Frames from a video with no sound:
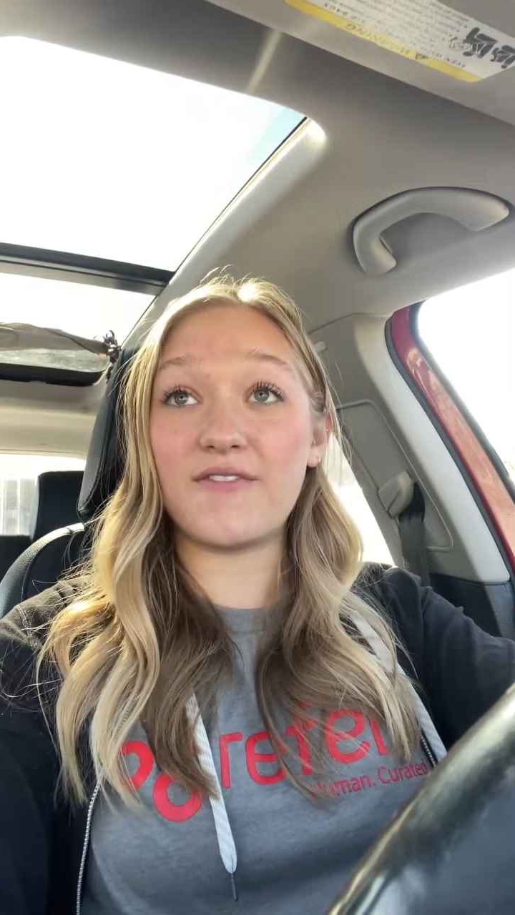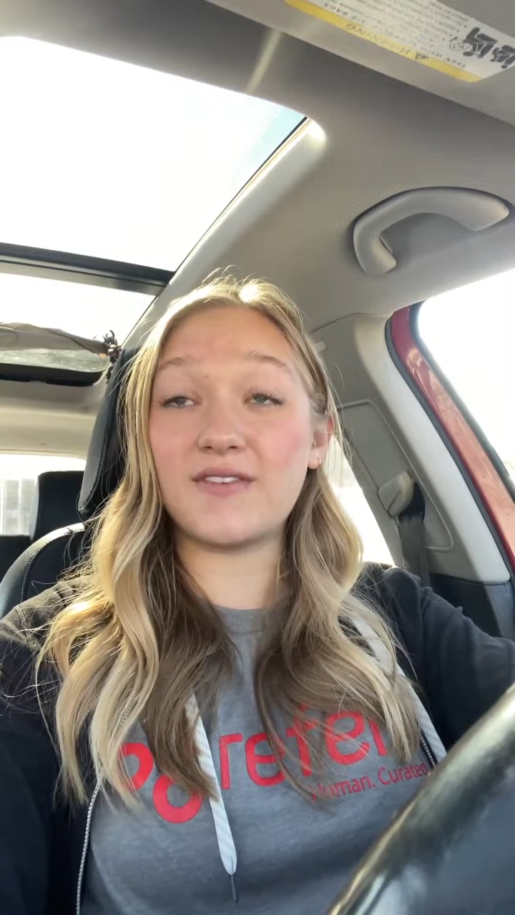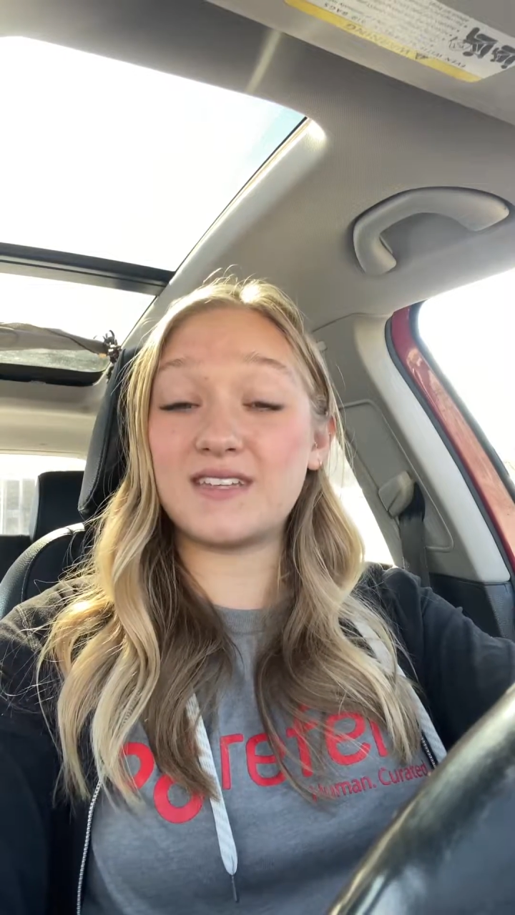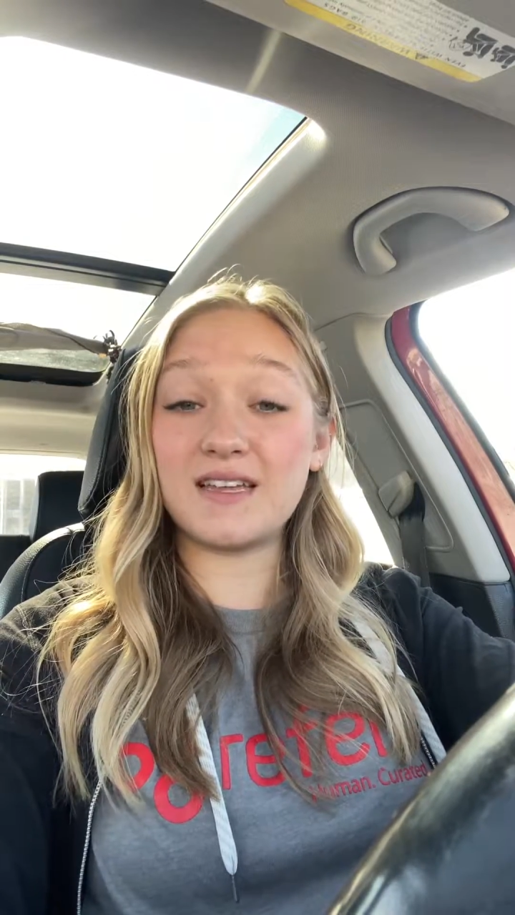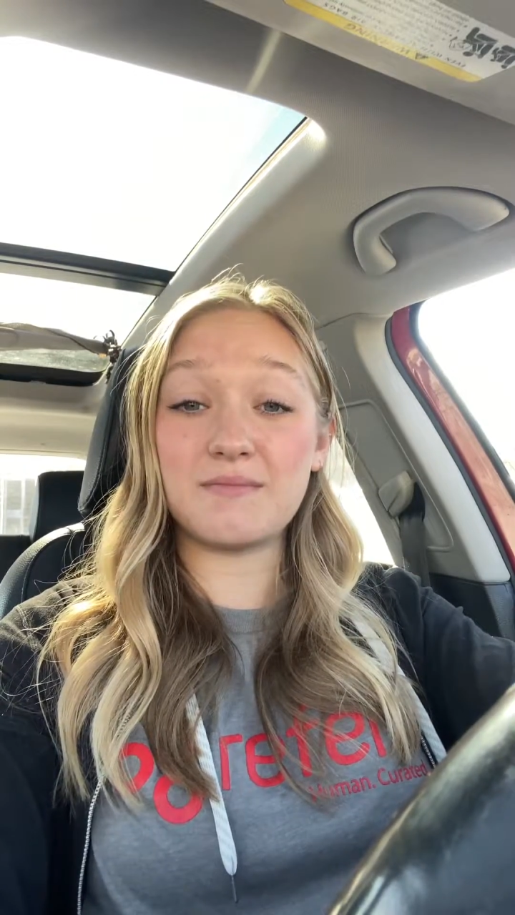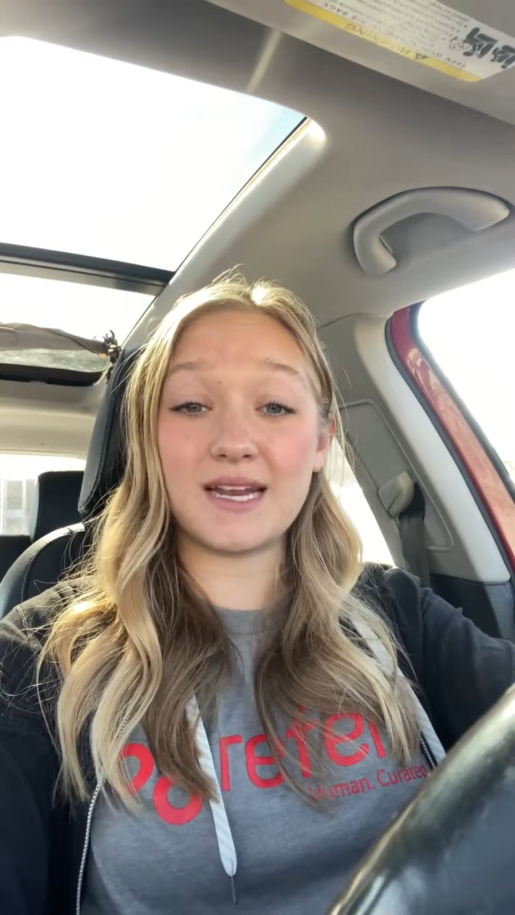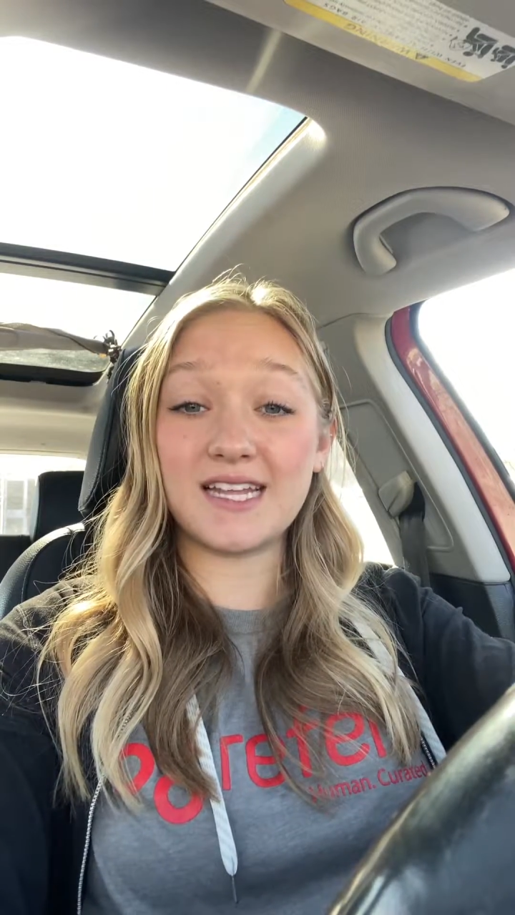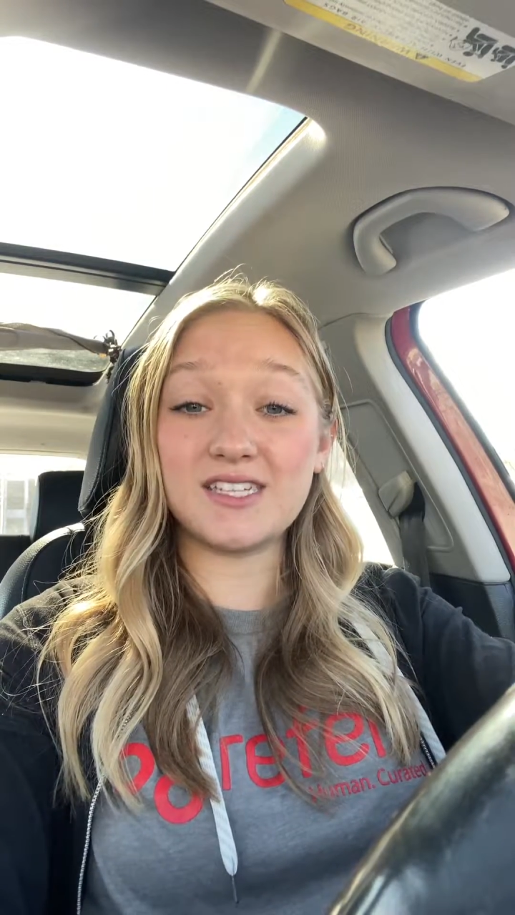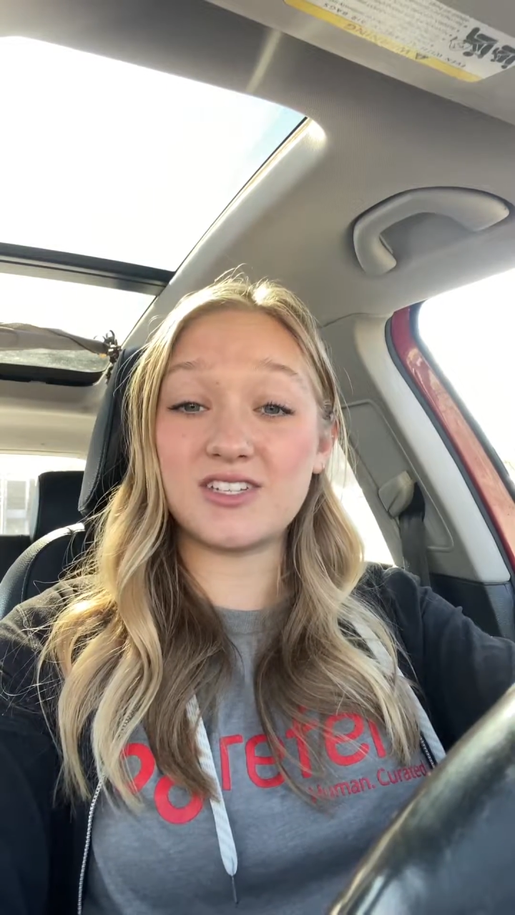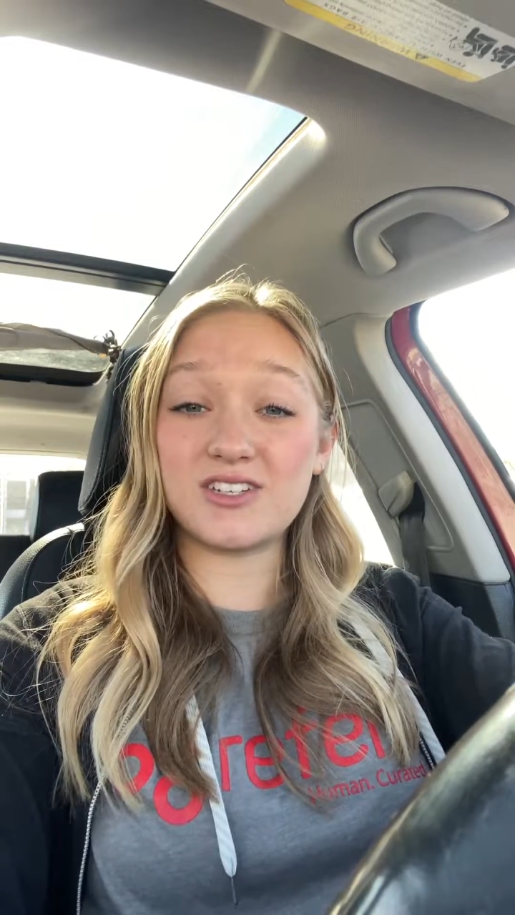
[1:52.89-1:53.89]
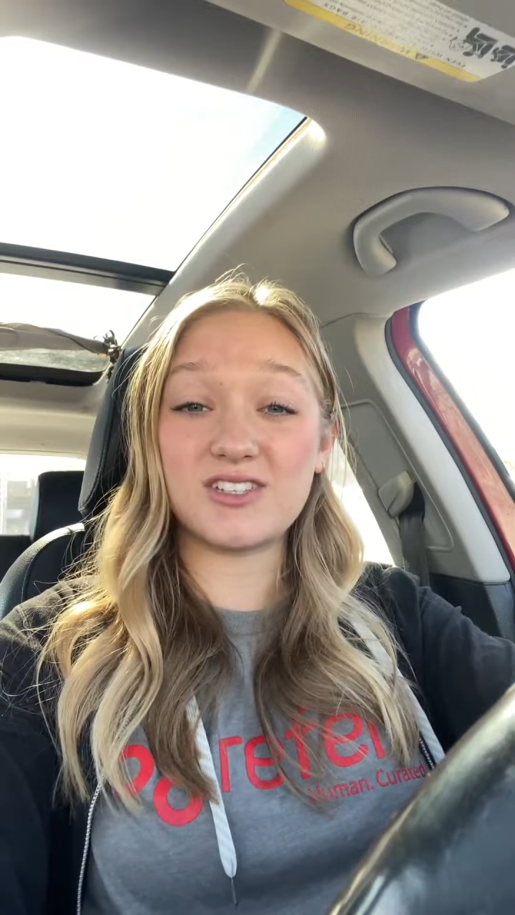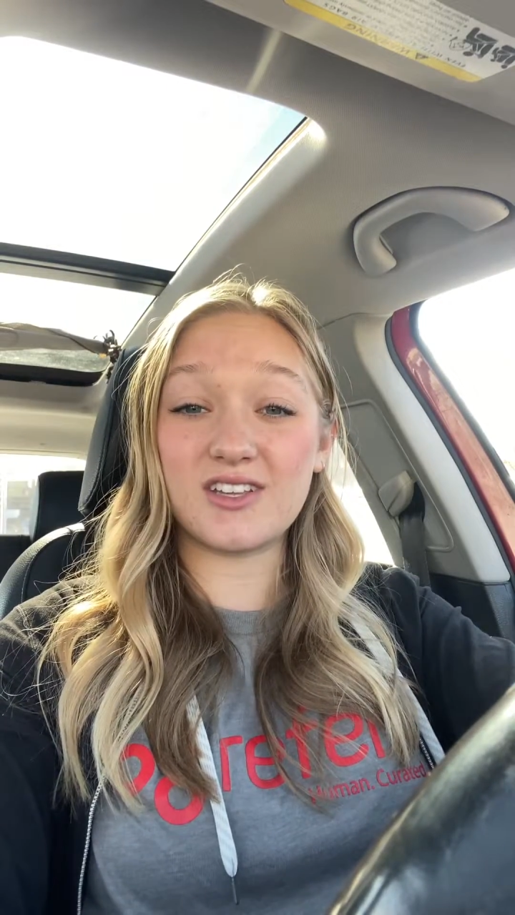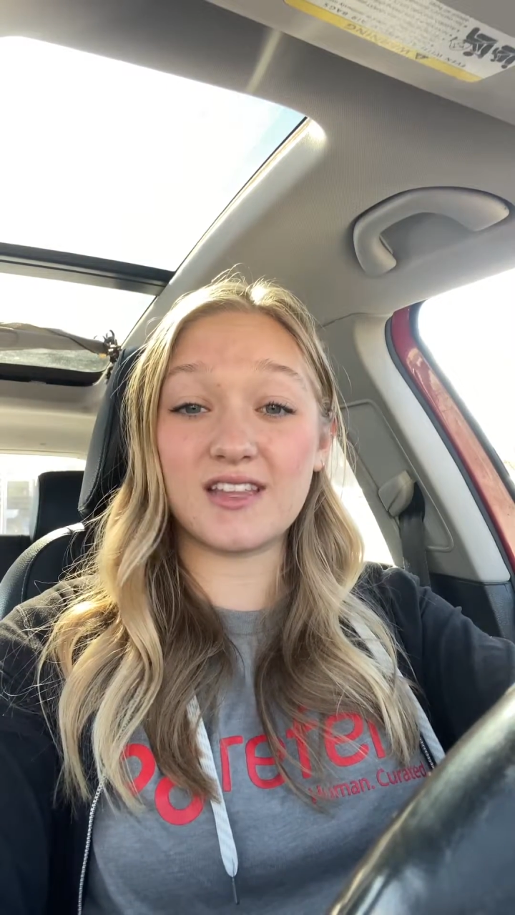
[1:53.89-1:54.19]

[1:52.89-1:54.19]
15 minutes just so